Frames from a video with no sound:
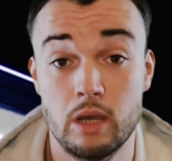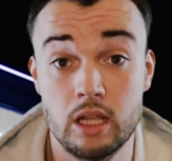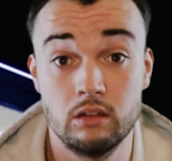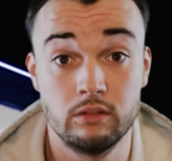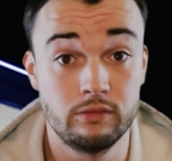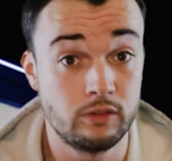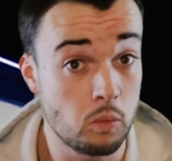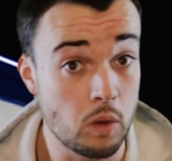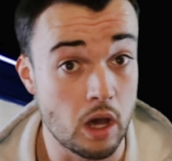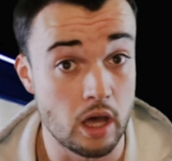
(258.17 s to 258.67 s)
Well,
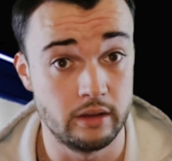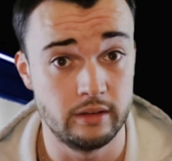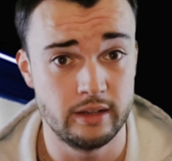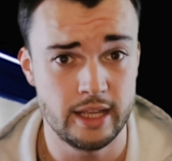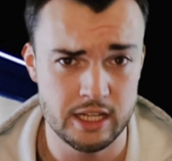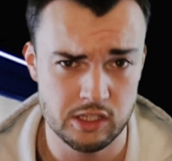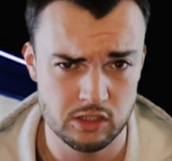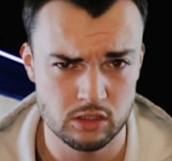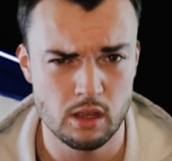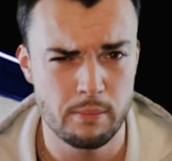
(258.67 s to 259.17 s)
for one,
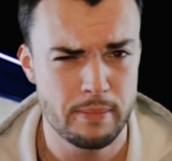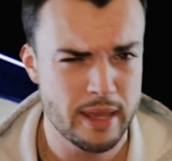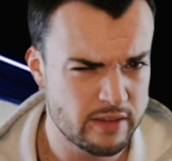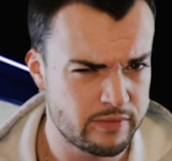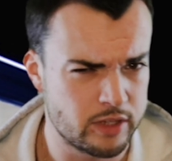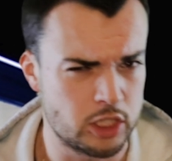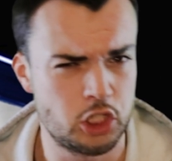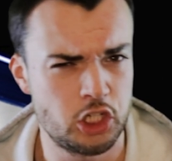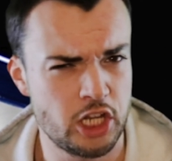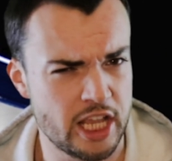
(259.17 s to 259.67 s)
it's a bit
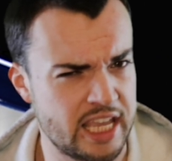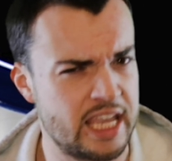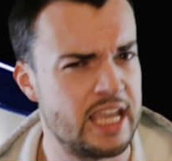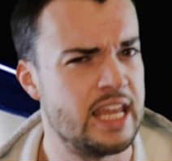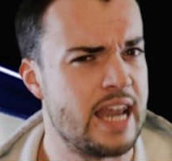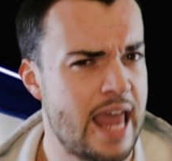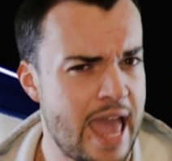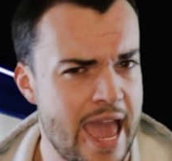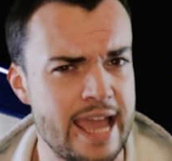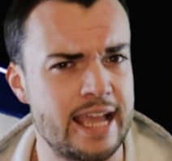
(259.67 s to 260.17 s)
of a
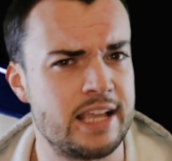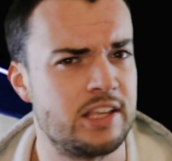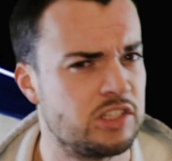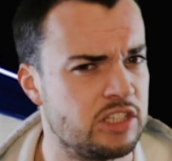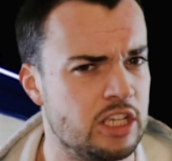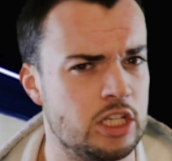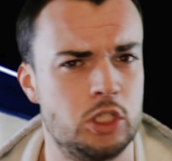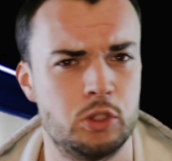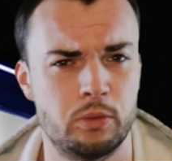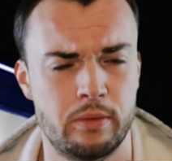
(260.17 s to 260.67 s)
chicken-egg
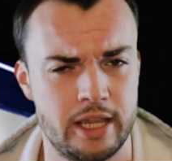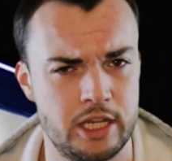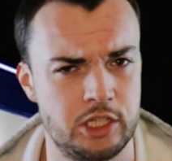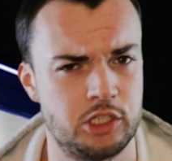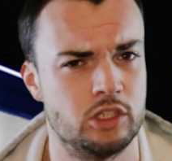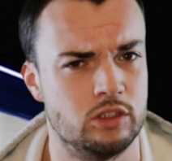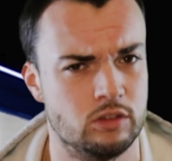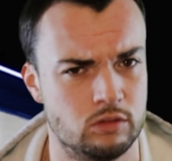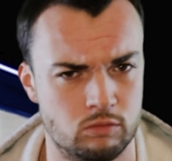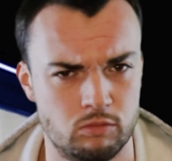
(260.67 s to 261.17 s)

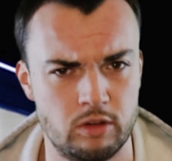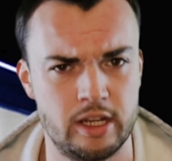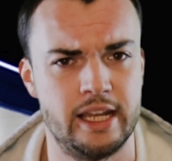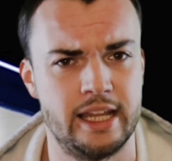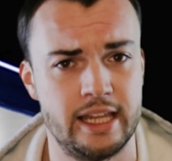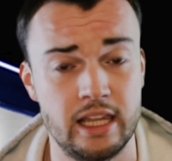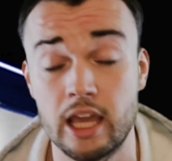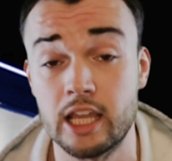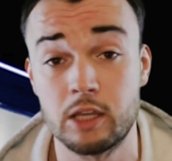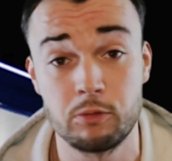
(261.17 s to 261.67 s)
situation,
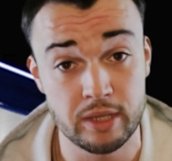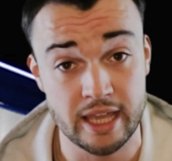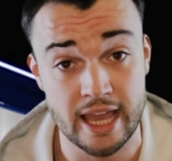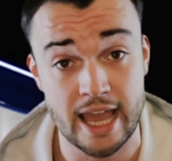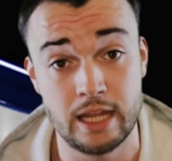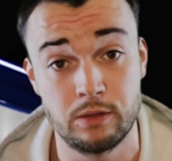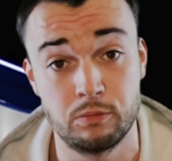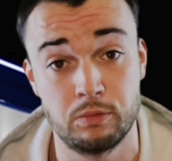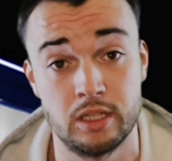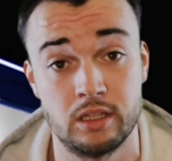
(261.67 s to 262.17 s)
really, like we
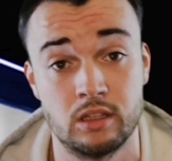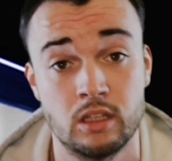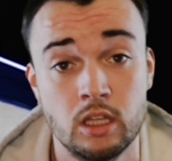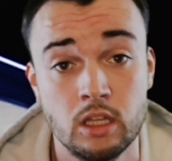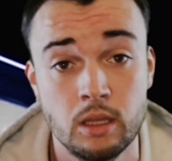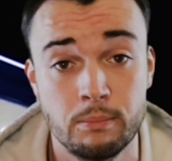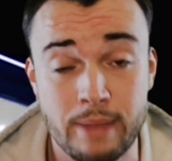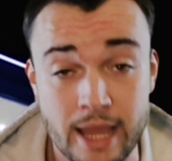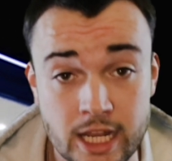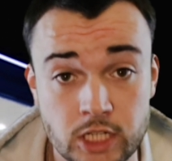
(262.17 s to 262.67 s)
had
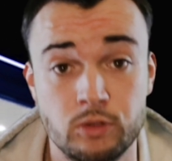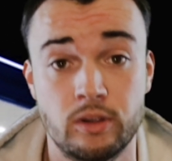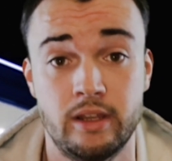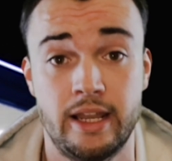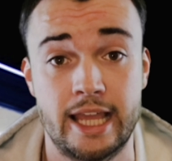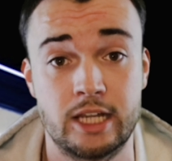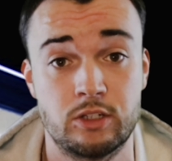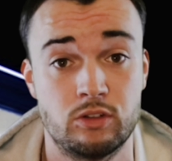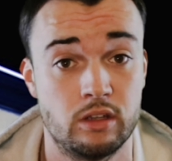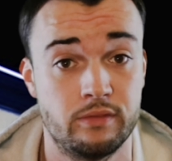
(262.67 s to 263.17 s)
with battery
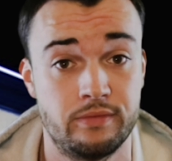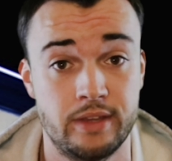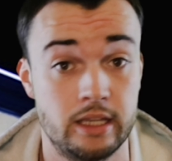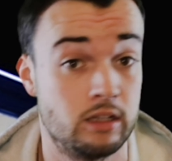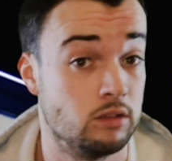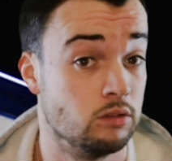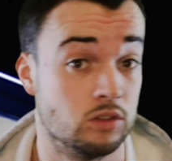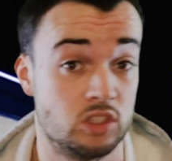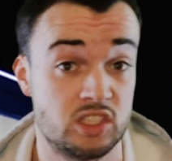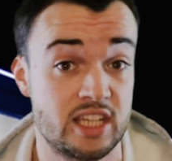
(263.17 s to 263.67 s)
electric
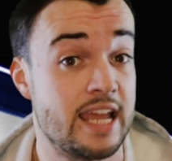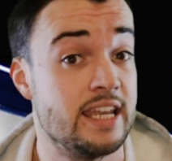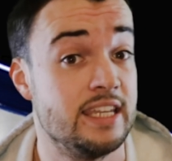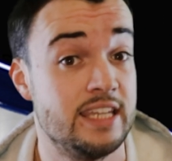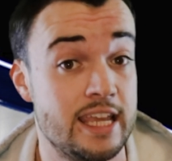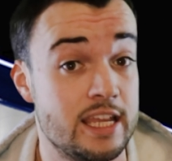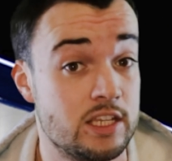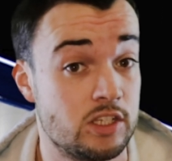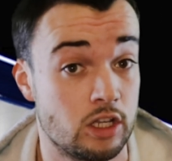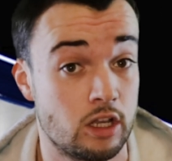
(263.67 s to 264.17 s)
vehicles ten
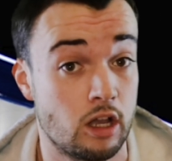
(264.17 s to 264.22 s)
years